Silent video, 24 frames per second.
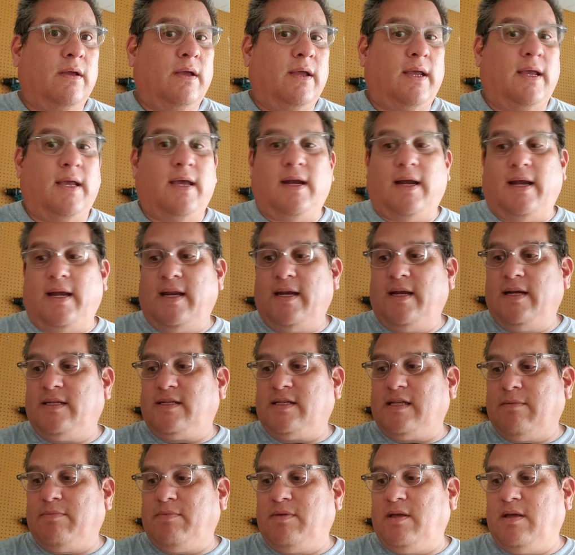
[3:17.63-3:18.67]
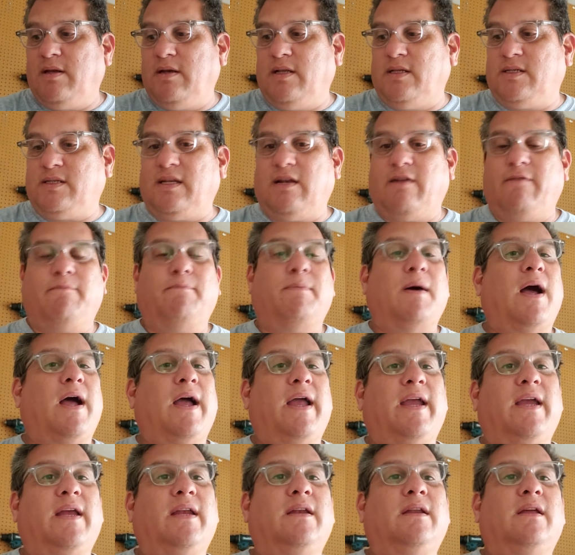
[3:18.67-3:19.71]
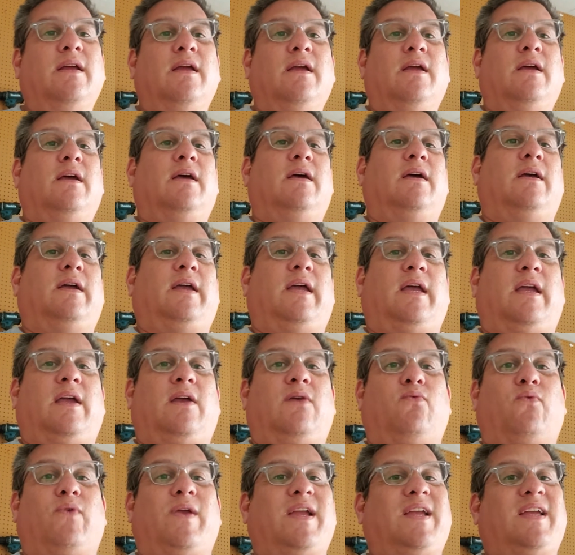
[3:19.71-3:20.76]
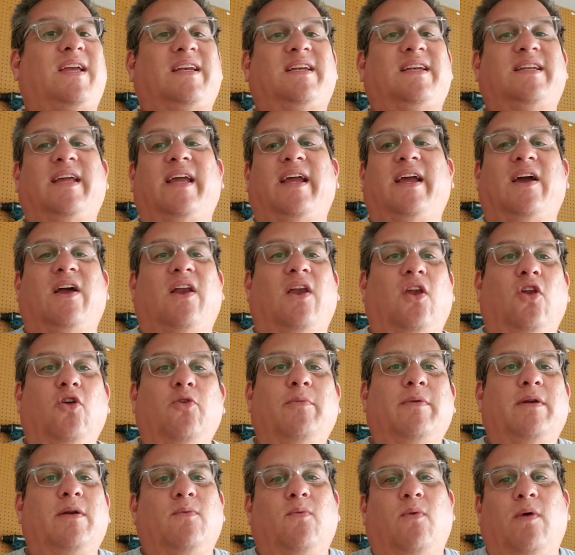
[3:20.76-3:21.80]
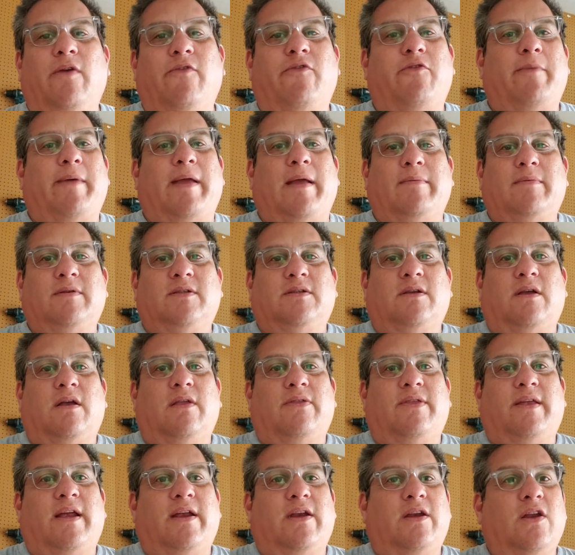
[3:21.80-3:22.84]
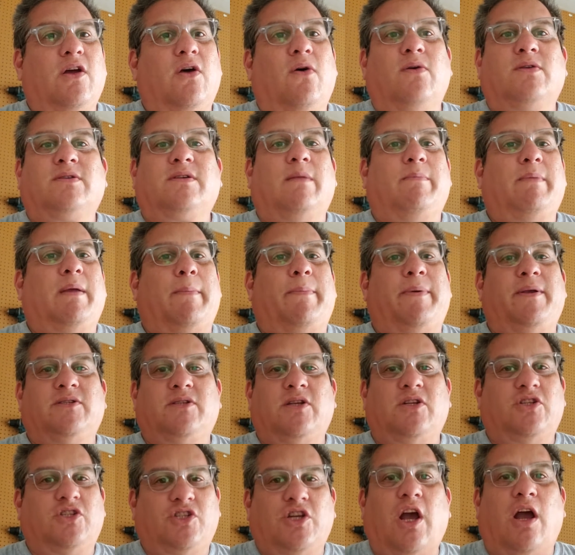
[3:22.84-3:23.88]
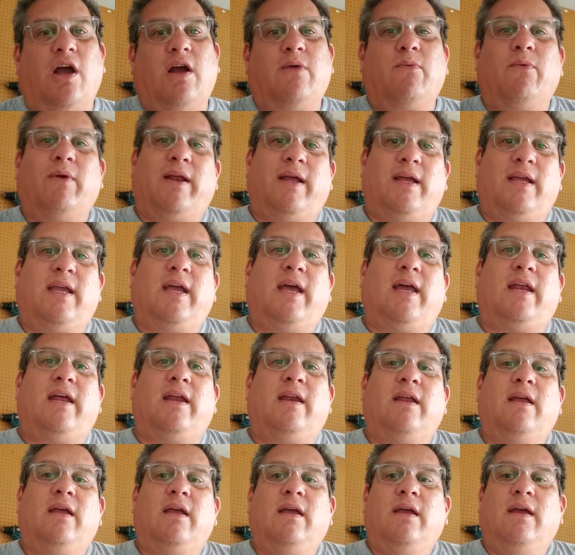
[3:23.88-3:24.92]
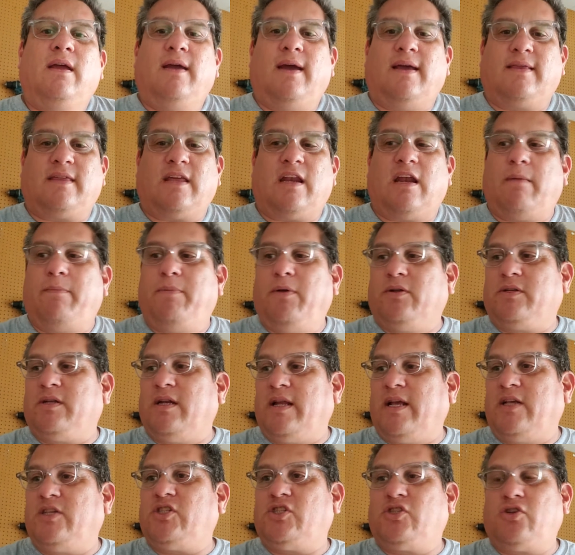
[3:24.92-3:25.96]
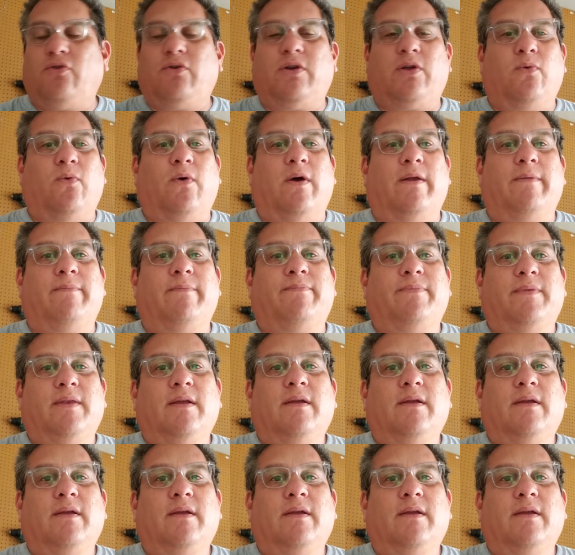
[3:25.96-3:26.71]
and I needed something instead of buying a rinky-dink aluminum one from Amazon that I know is going to be a piece of junk when I get it. I thought I'd build a nice sturdy one